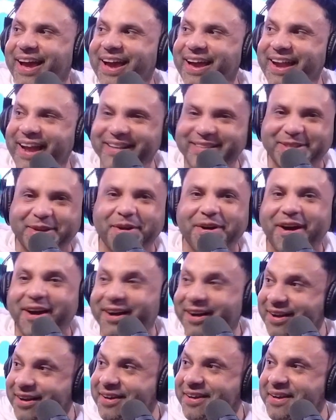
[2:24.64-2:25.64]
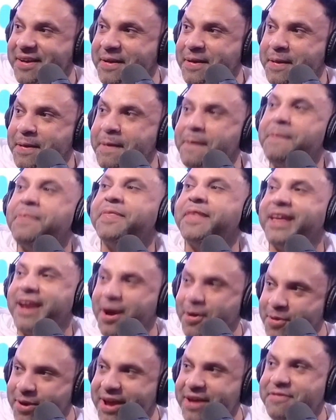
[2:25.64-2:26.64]
and I told her that
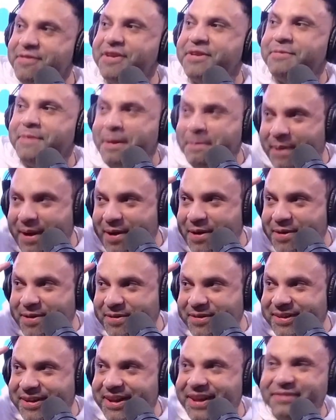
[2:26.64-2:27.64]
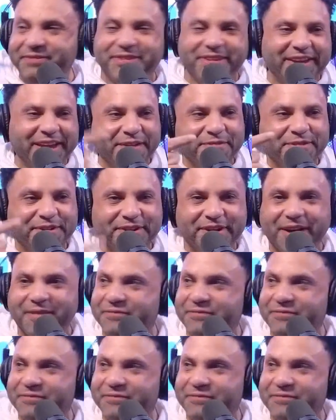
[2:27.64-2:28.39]
I will get rid of my pajon if she get rid of